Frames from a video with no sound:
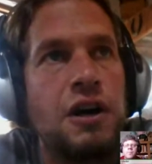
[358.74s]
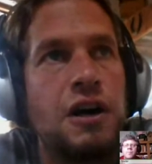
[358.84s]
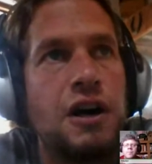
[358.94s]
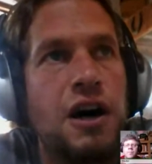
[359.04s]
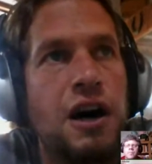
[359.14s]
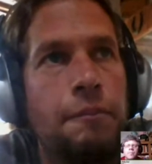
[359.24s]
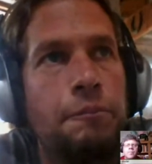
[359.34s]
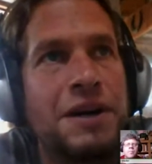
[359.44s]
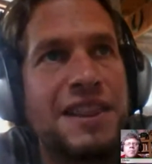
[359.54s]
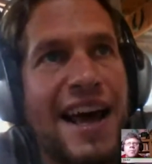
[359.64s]

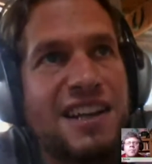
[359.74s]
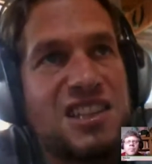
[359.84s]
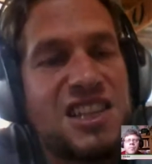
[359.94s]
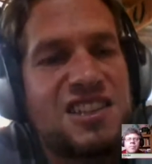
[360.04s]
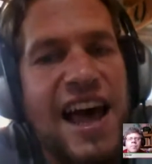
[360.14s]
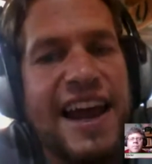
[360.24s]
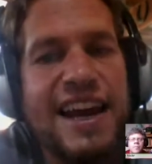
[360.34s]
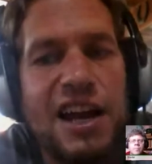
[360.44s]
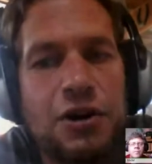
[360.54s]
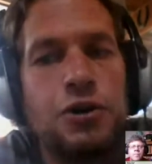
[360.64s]
But that's the
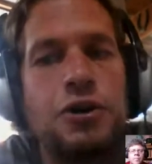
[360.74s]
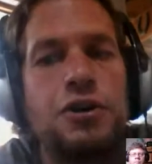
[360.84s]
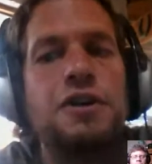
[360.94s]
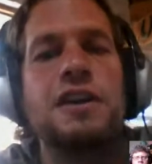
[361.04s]
side I heard